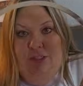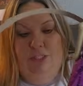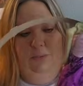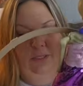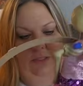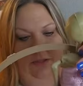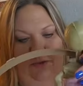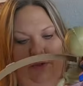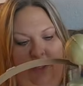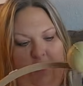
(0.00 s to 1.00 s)
She was
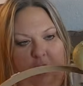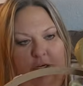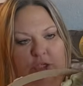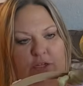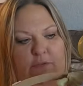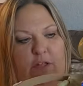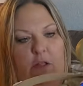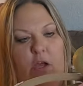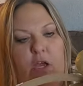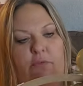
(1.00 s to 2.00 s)
glued on there and she fell
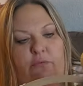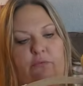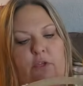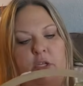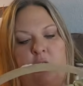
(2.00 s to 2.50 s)
off.